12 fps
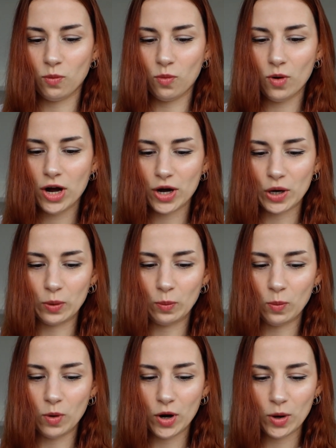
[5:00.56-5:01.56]

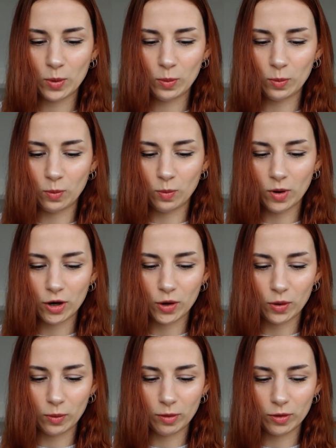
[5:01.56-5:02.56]
Whoa.
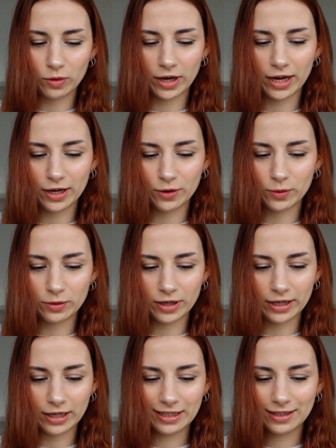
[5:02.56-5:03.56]

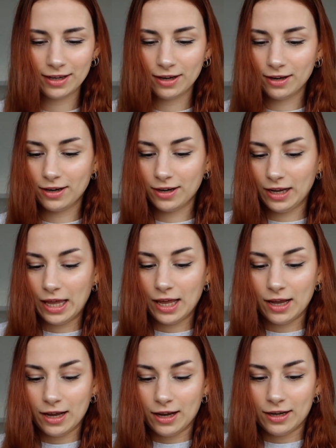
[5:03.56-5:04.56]
Okay.
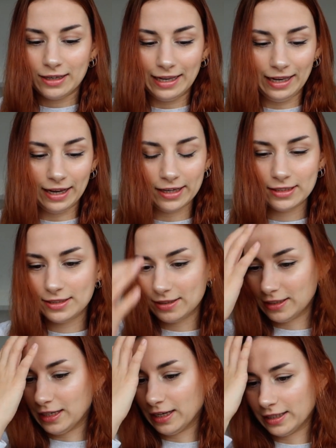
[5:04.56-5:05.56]
Let's
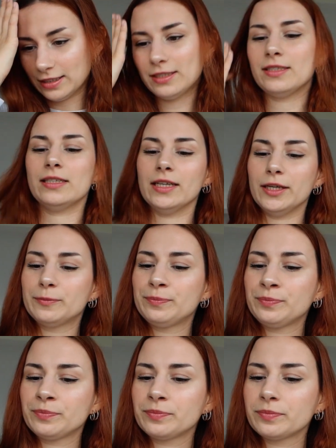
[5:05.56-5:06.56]
see.
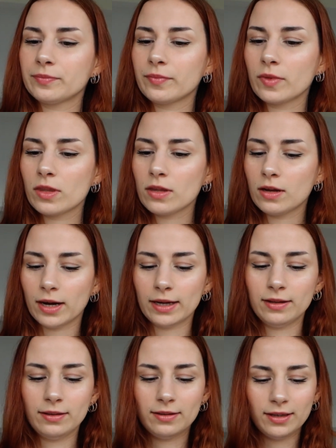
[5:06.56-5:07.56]

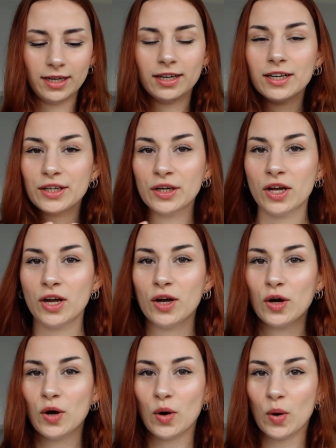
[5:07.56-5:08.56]
I think
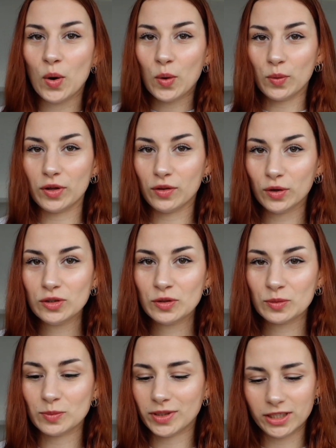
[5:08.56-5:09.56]
with
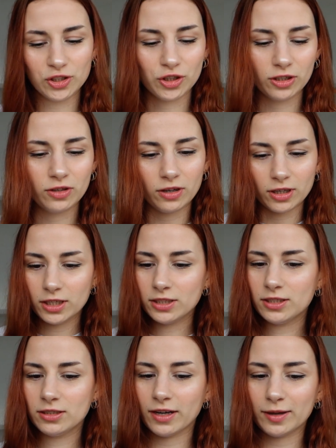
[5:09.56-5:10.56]
those major
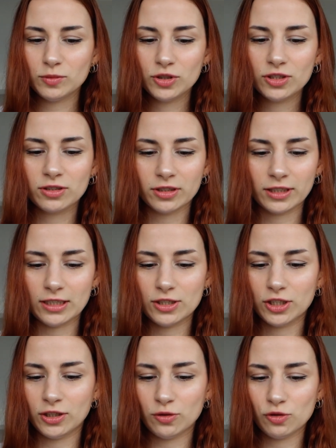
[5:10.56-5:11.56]
cards, I'm just going to
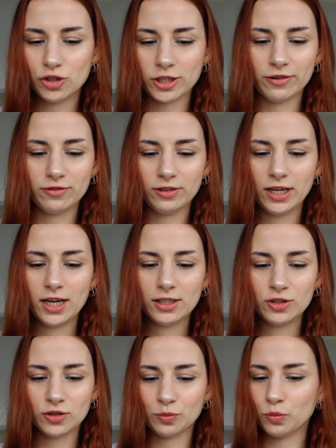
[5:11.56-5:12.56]
continue
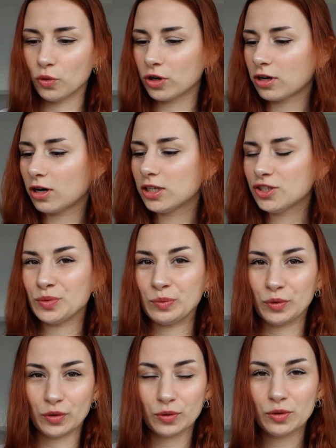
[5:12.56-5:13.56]
shuffling some more cards,
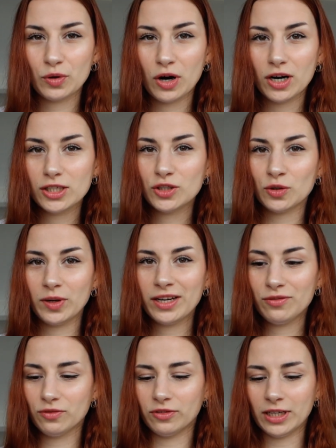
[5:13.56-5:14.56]
some Oracle cards, so we
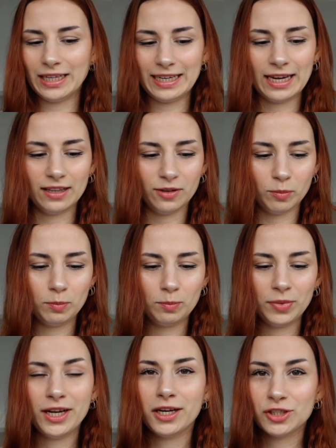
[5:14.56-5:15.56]
can really get the
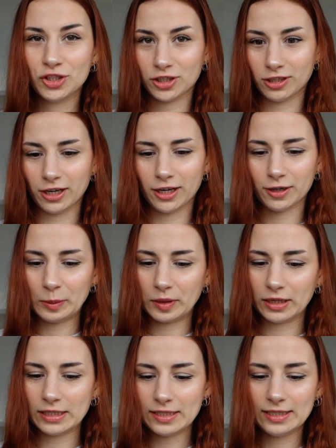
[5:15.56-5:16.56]
picture here,
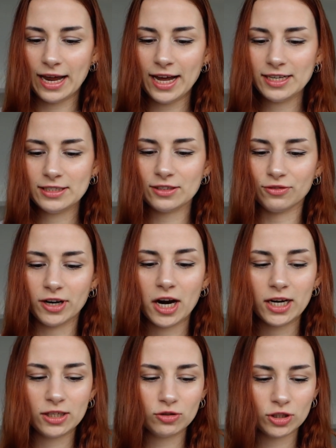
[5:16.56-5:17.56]
because that's a
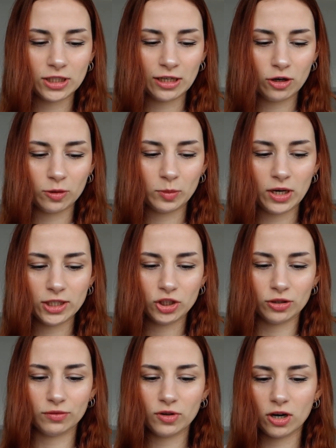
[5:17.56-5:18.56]
very interesting
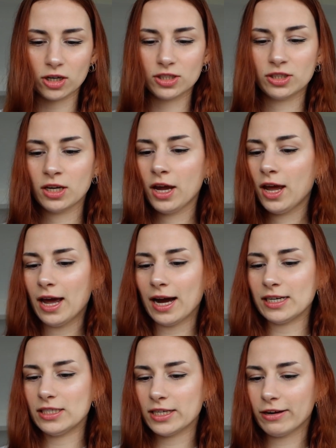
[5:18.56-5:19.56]
combination of cards.
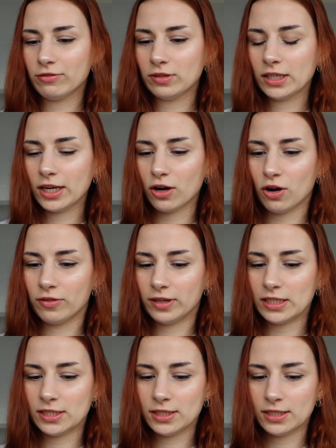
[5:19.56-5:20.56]
I definitely
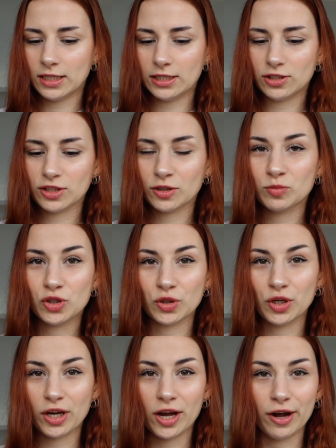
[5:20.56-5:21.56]
already see some
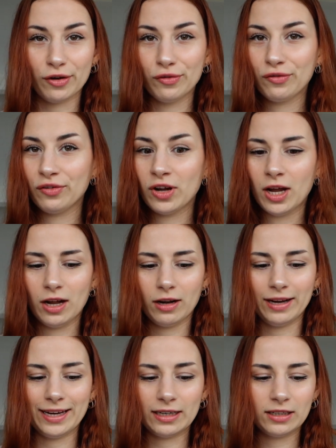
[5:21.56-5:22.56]
sort of
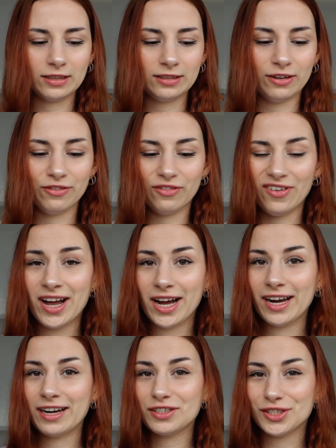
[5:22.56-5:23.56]
like
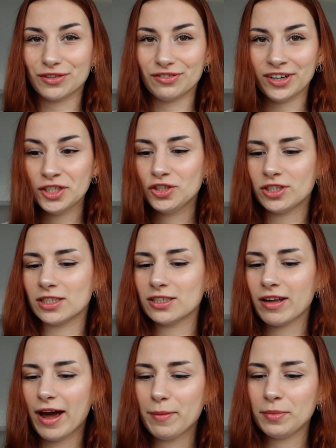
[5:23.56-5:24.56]
divine intervention
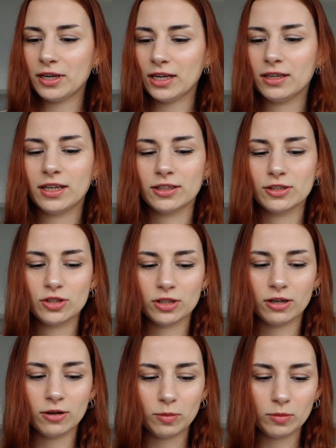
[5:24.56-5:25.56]
is happening here,
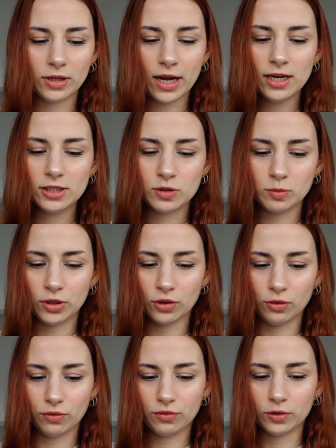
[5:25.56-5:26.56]
so that is
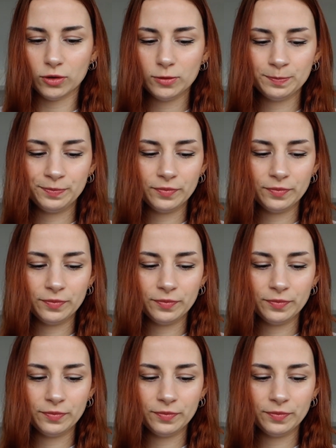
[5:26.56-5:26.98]
beautiful.